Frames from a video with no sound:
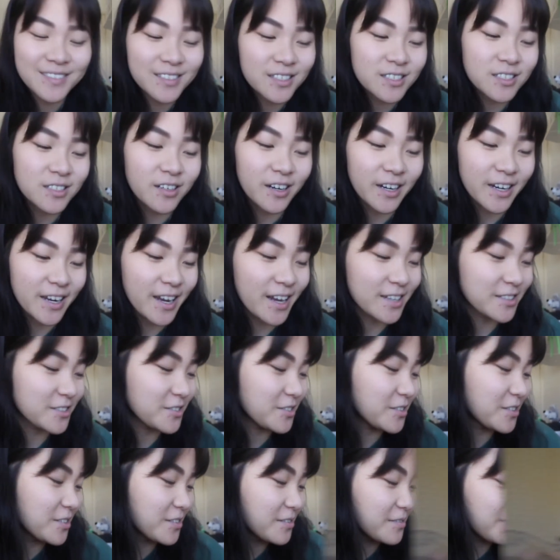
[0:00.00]
Sorry, I had
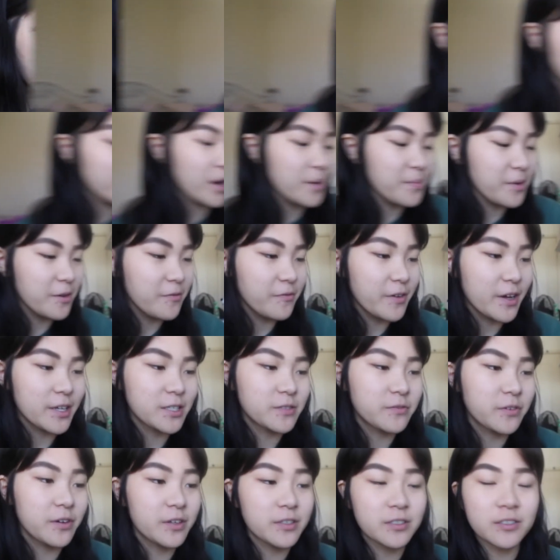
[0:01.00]
to. So I'm gonna prime my
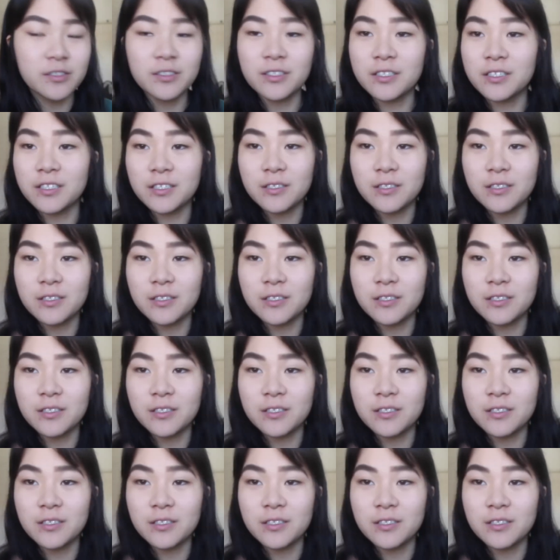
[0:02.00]
face first because it